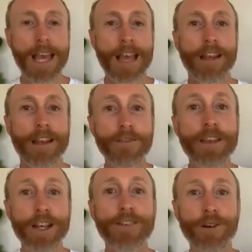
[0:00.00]
They're living
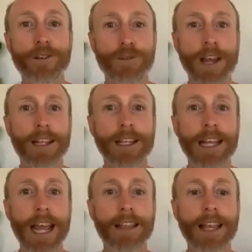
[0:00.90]
in a false reality,
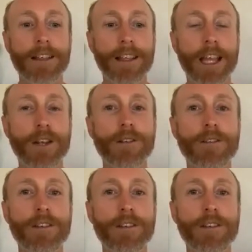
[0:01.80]
and they're not